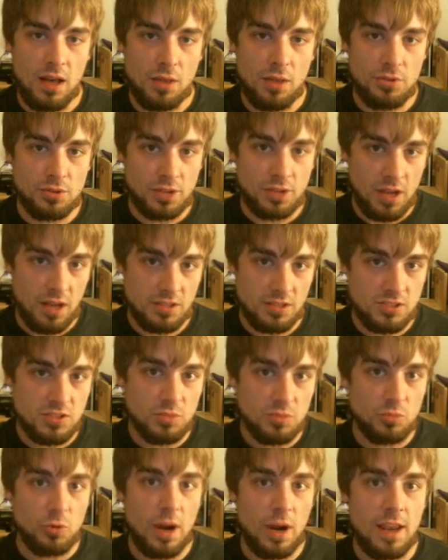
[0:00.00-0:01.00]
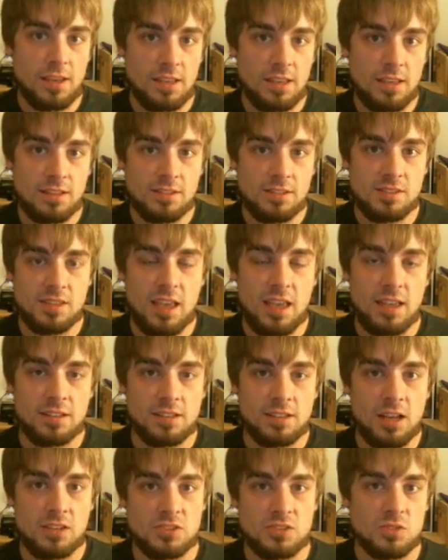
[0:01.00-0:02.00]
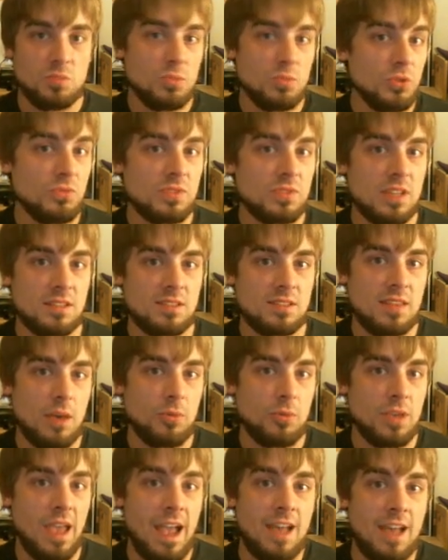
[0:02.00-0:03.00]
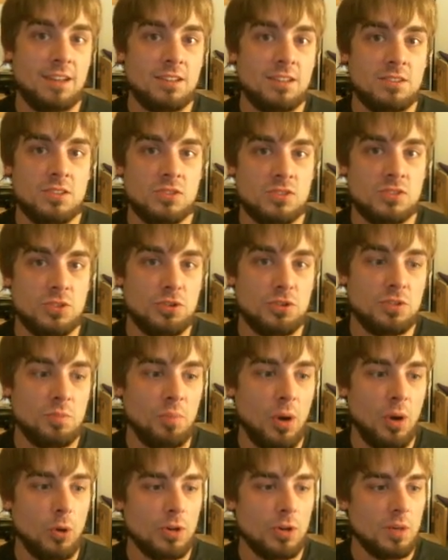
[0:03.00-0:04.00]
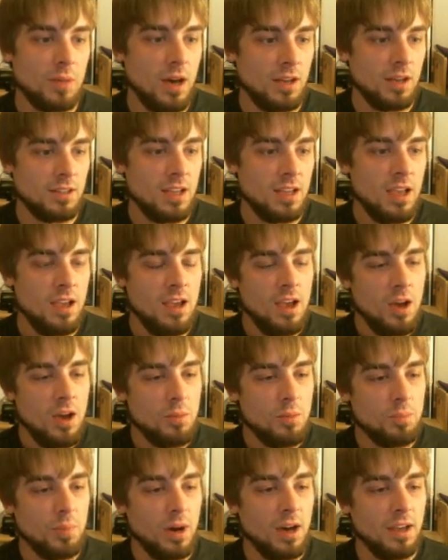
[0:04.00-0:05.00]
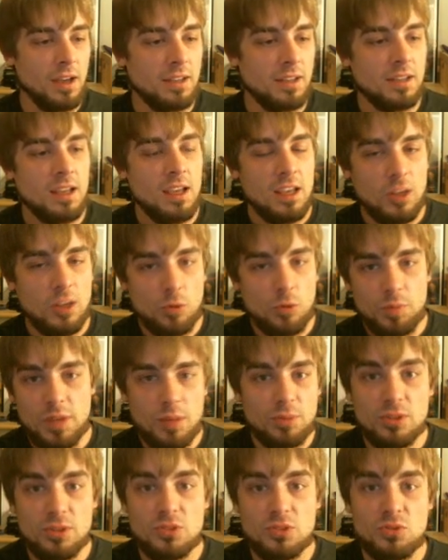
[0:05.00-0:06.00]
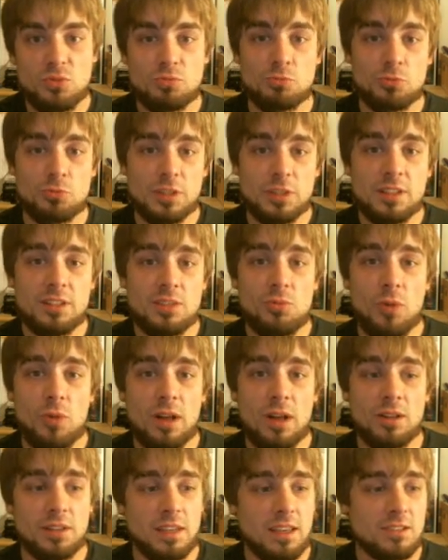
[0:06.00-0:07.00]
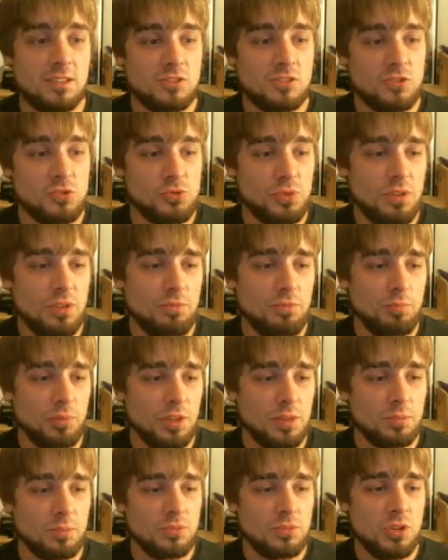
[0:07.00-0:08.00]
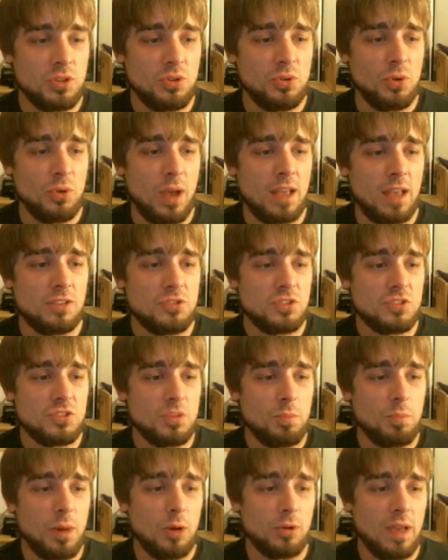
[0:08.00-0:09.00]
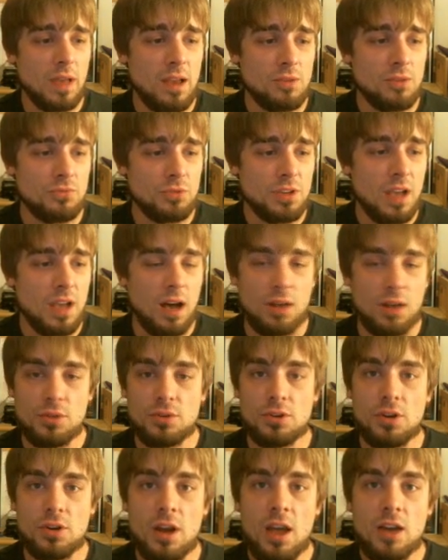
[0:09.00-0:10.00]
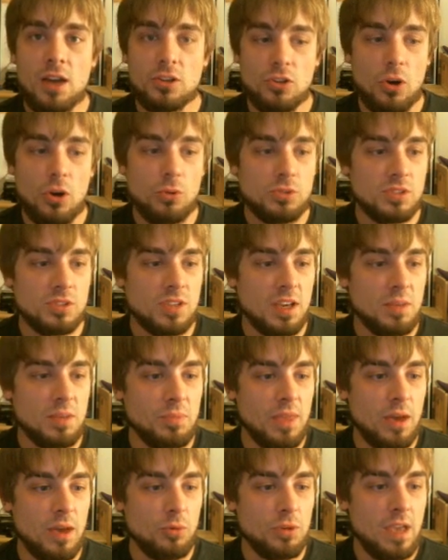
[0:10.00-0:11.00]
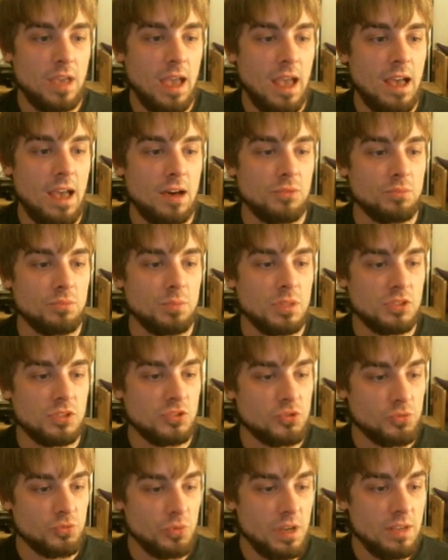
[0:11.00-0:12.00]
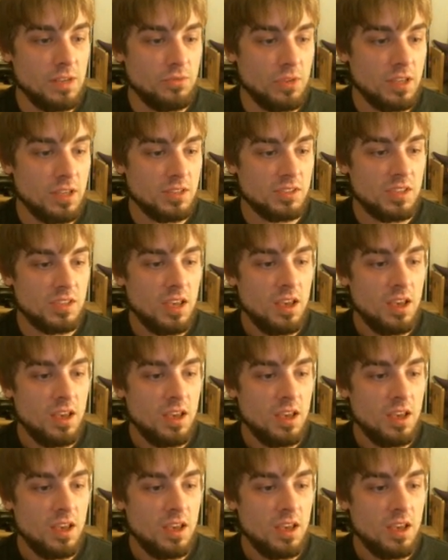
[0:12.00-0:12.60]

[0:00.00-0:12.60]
other custom rankings and custom movesets that we added to certain Pokemon, but he'll be able to do really well against Drifblim too, and just about every other ghost type that we have. Misdreavus,